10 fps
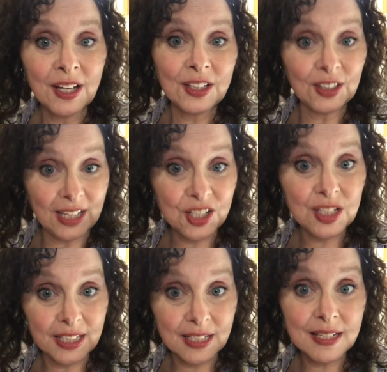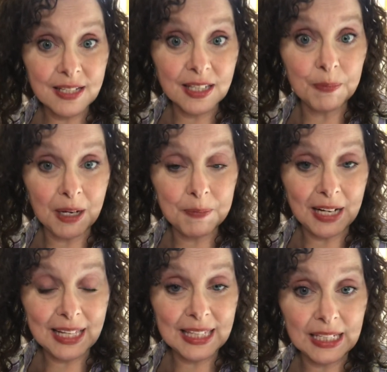you'll actually get to see the puppet,
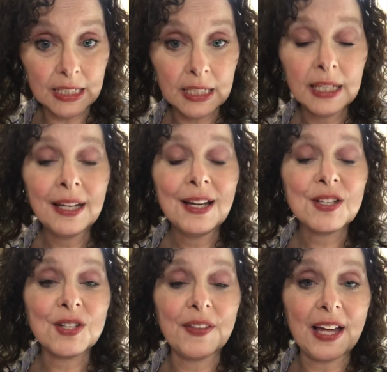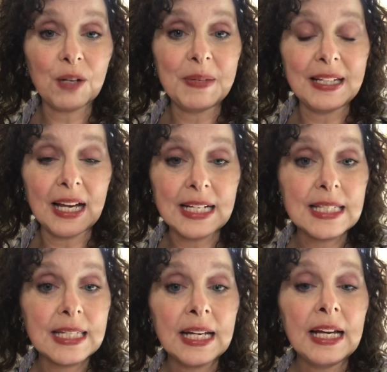I think. So that'll be nice.